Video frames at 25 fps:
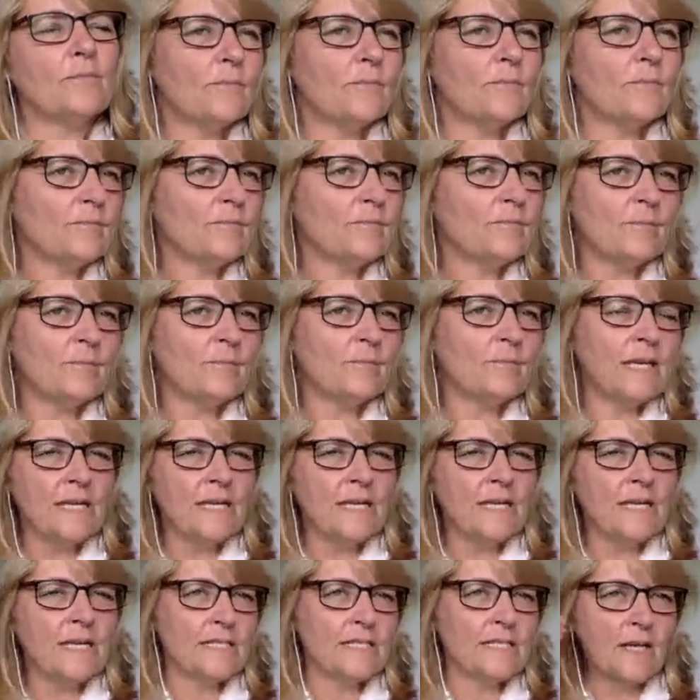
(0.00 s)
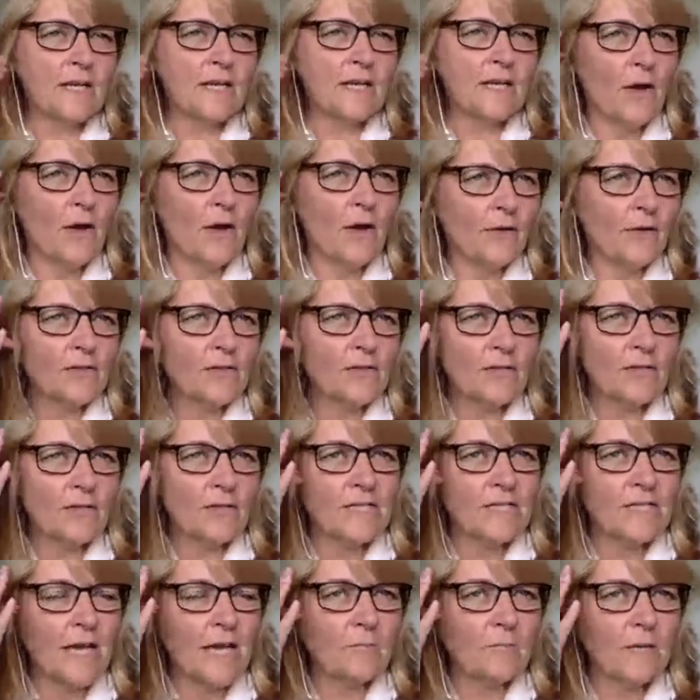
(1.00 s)
many years ago, sort of
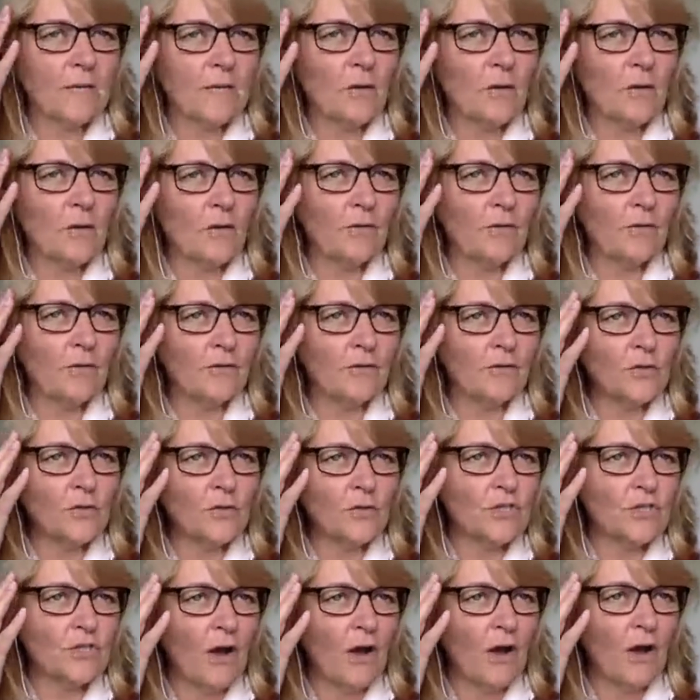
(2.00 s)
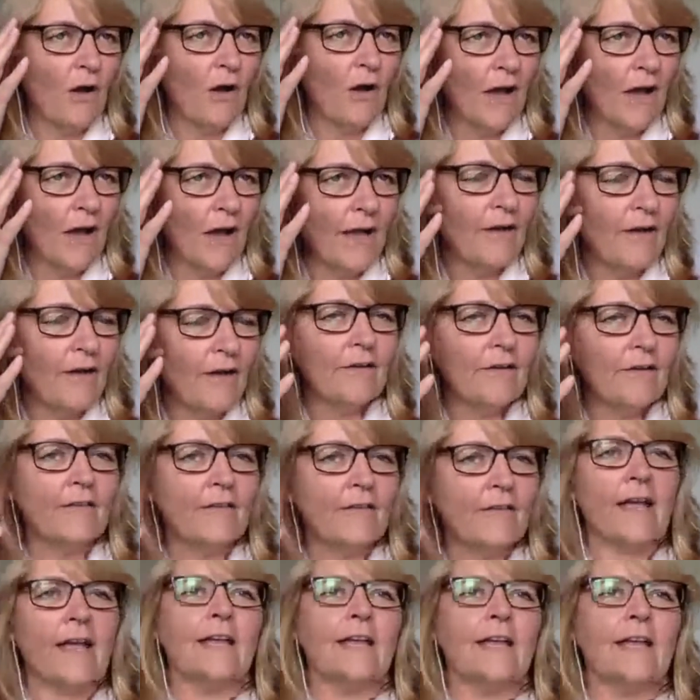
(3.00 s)
started me on Georgette Heyer
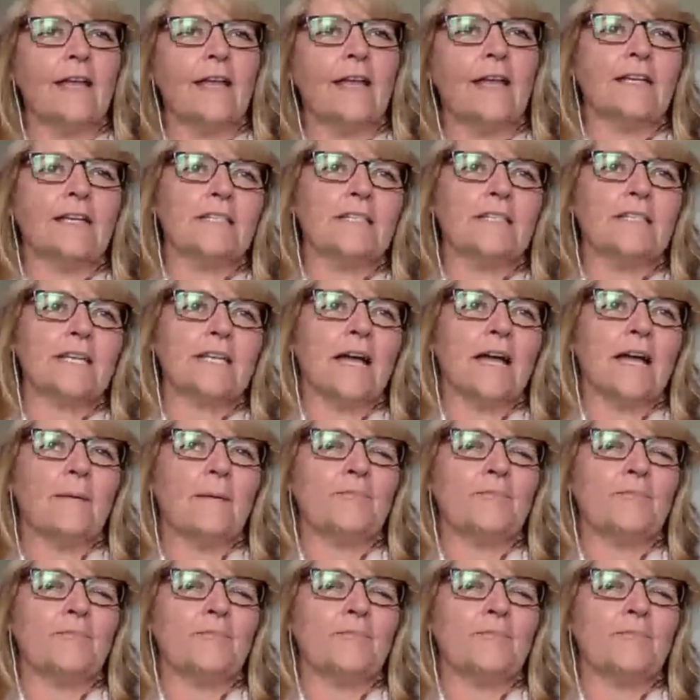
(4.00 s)
and